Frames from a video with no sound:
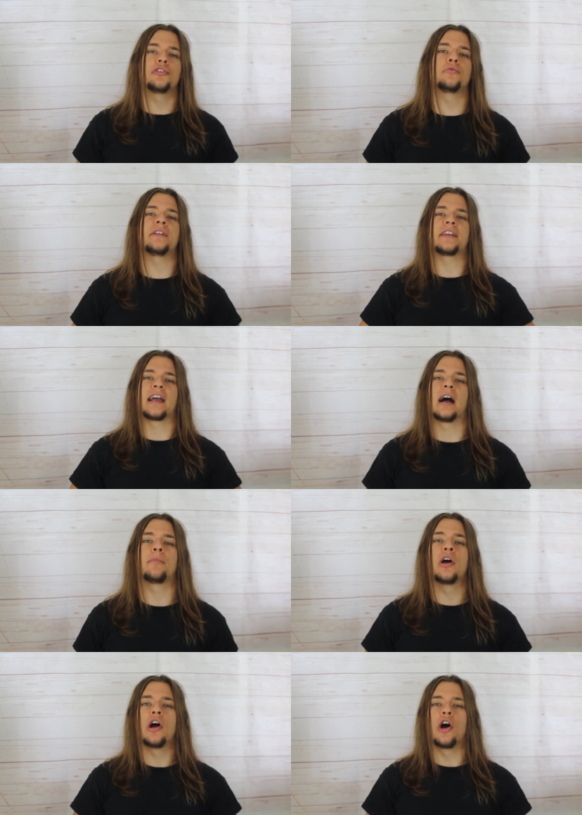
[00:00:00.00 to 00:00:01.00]
to
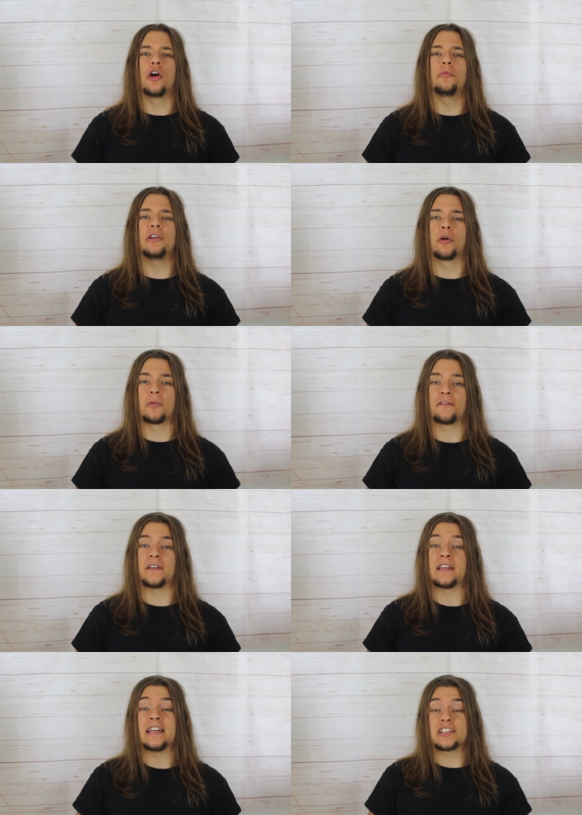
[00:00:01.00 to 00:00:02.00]
recap,
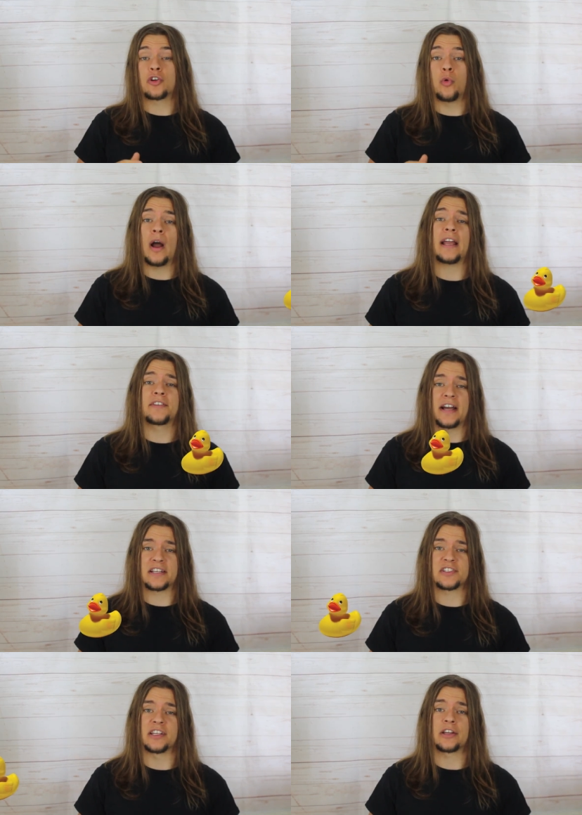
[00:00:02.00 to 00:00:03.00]
homeopathy is
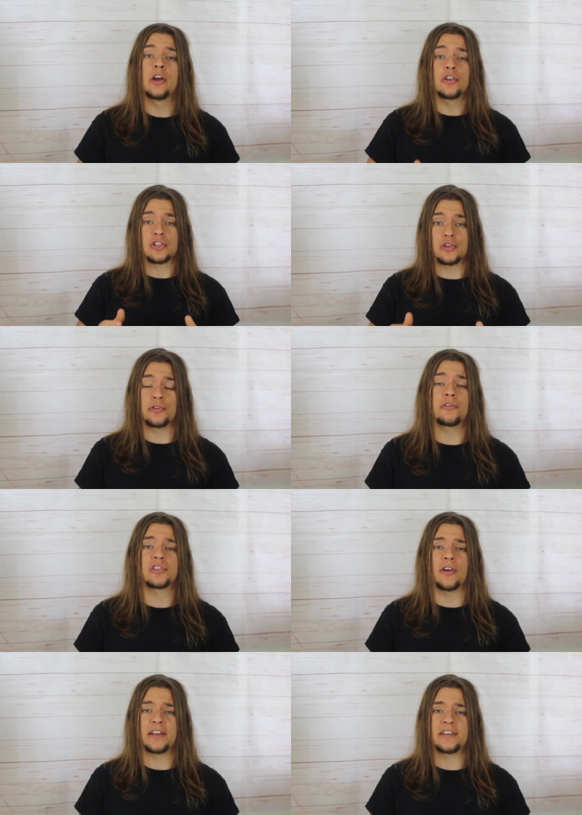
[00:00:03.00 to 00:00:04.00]
quacktastic,
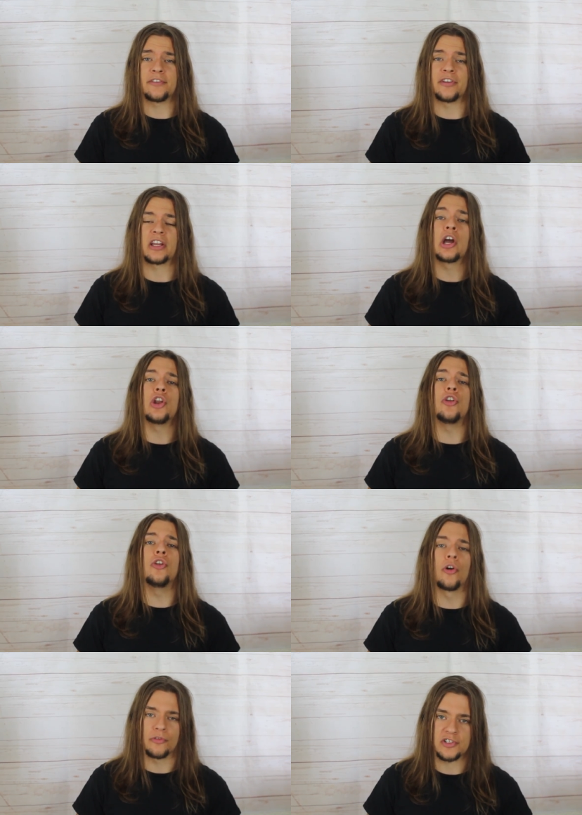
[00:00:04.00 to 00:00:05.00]
pseudoscientific
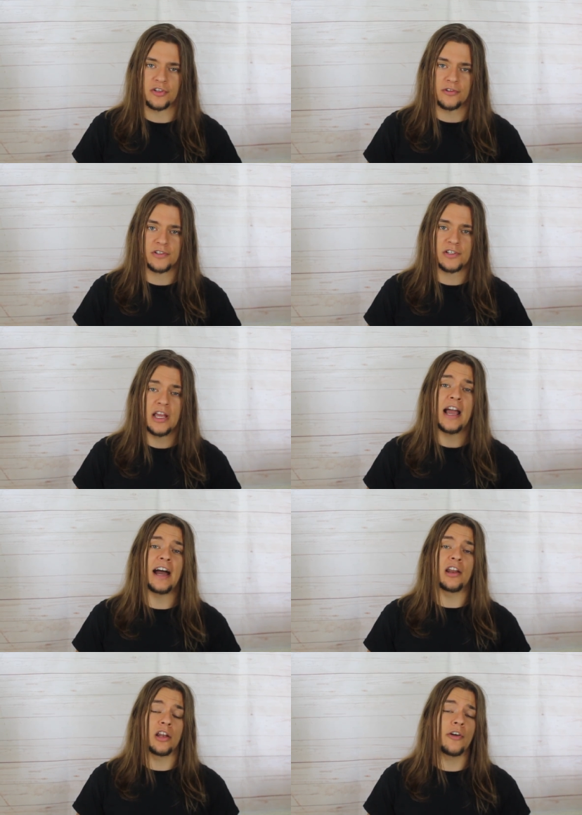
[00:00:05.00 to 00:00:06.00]
nonsense, and